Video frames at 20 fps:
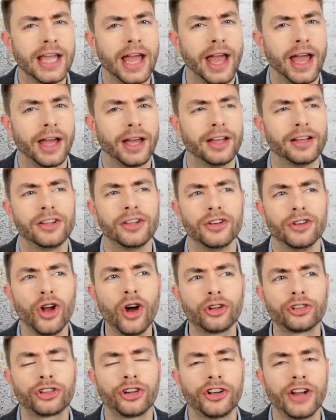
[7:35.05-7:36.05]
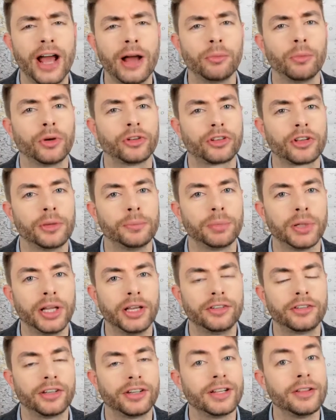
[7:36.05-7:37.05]
Yeah. Notre Dame was
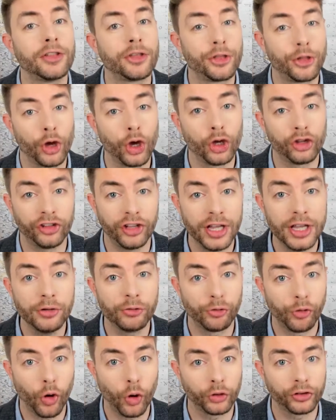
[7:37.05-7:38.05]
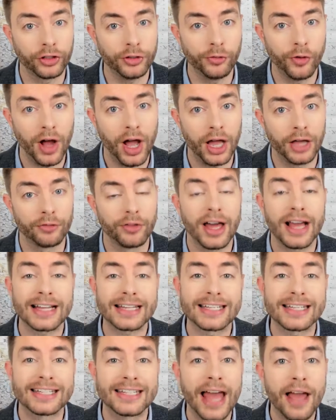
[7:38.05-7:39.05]
completed in 1345.
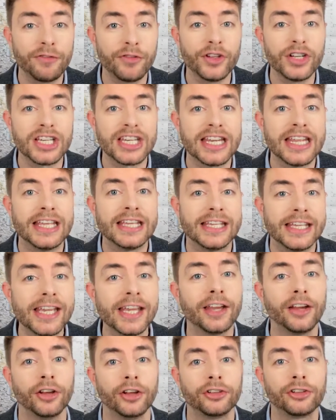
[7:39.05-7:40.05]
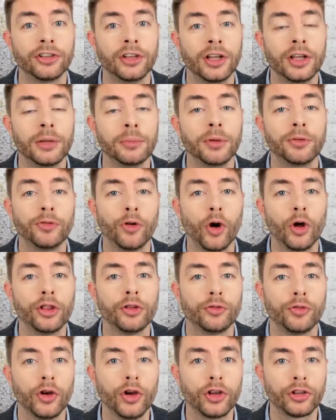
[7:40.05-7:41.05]
That's 70 years before
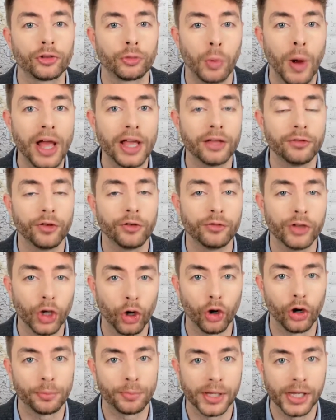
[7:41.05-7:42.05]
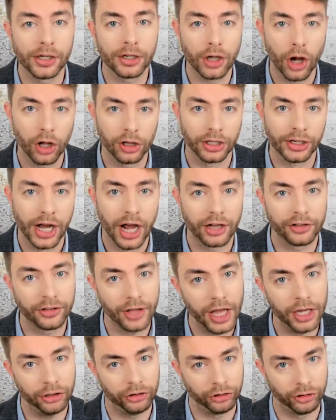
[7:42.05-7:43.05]
the first wave of European
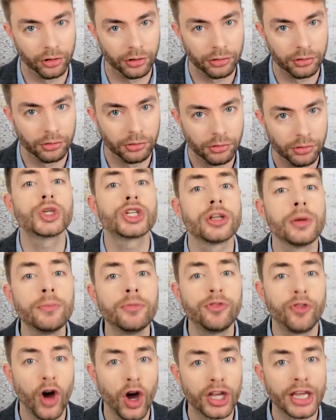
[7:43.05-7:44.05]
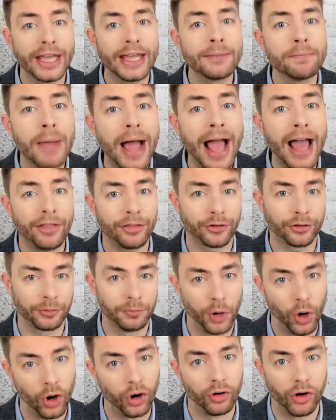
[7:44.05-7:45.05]
colonization. Do some fucking
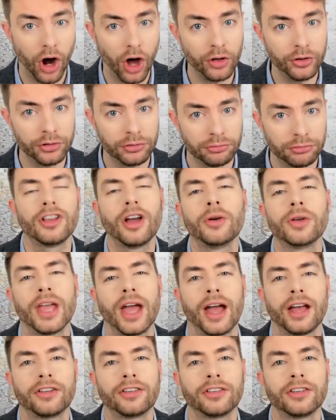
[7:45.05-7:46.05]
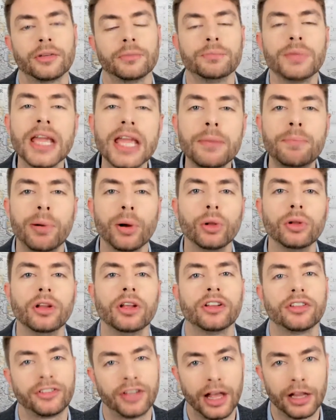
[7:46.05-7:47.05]
maths, moron. So yes,
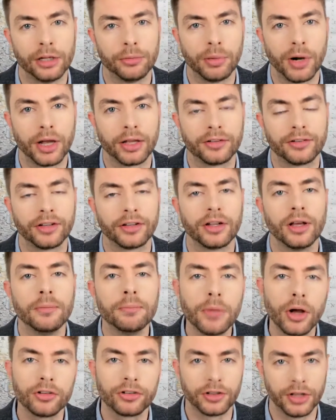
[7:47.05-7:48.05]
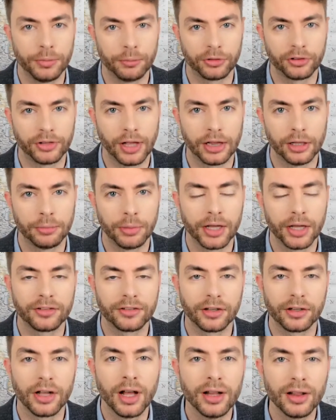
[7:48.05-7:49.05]
people celebrated, Muslims
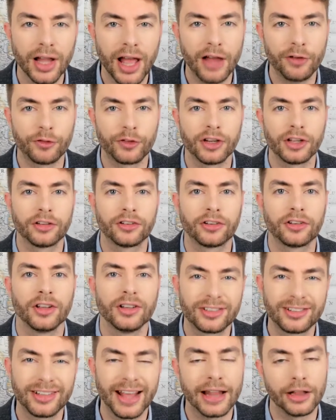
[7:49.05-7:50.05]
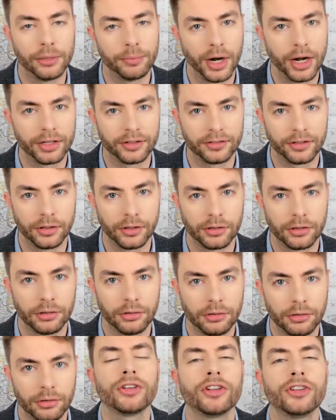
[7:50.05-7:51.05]
celebrated, leftists celebrated.
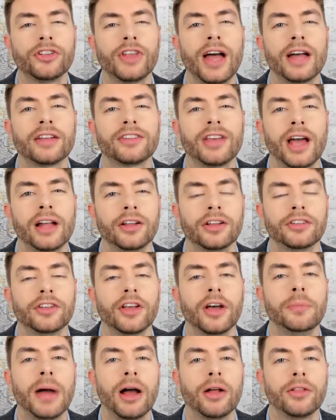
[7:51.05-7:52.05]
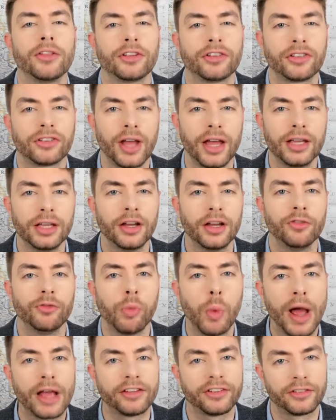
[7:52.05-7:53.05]
And what does that tell us about the state
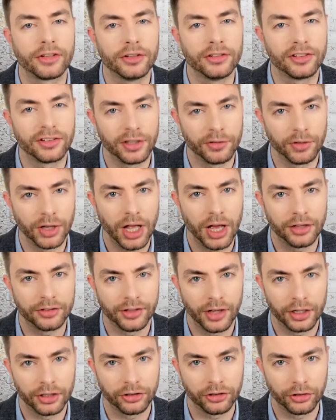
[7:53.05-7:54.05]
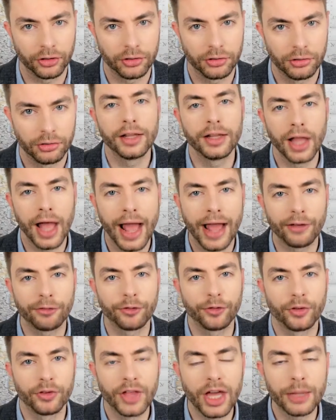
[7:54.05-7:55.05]
of Western civilization? They
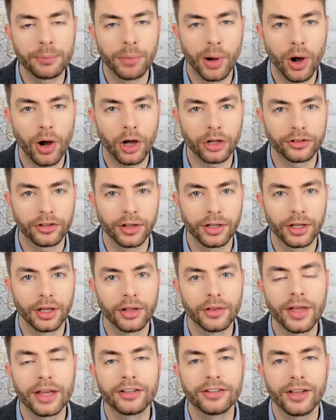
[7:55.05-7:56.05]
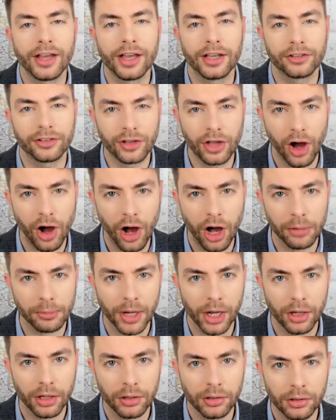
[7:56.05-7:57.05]
laugh, they party, they say it's
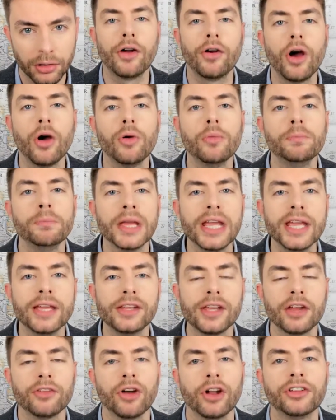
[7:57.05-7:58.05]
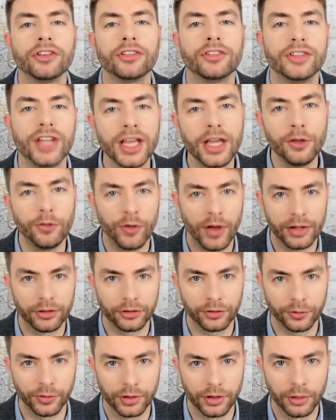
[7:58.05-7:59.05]
karma. Then our own media runs
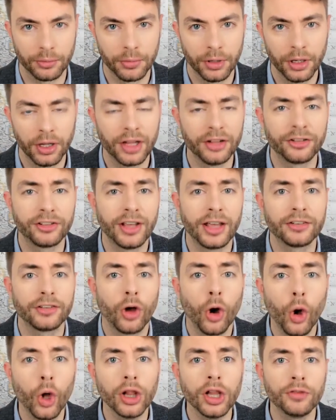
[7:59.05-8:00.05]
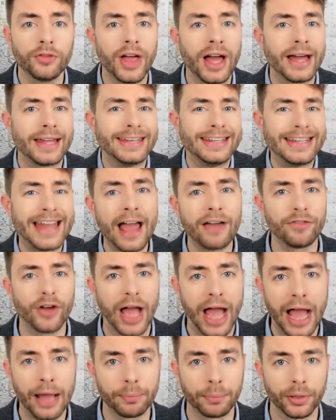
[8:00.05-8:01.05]
defense for them and says all of that
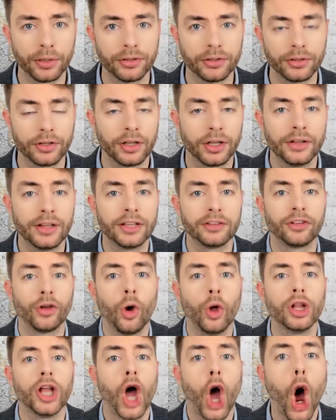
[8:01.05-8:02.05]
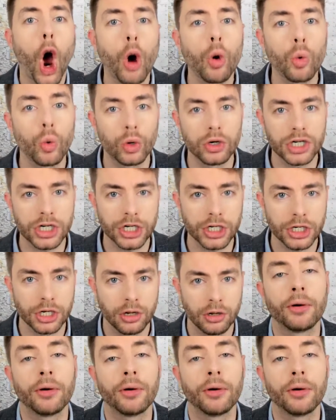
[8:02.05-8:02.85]
never happened and it's all a hoax.